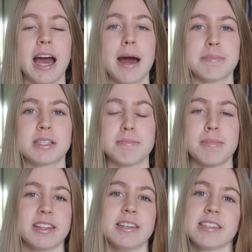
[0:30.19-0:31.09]
apps,
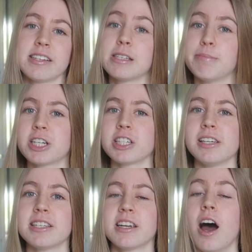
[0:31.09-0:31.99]
methods and
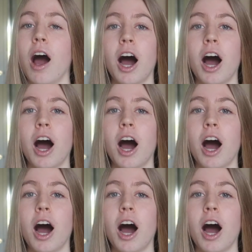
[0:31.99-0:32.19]
specialists.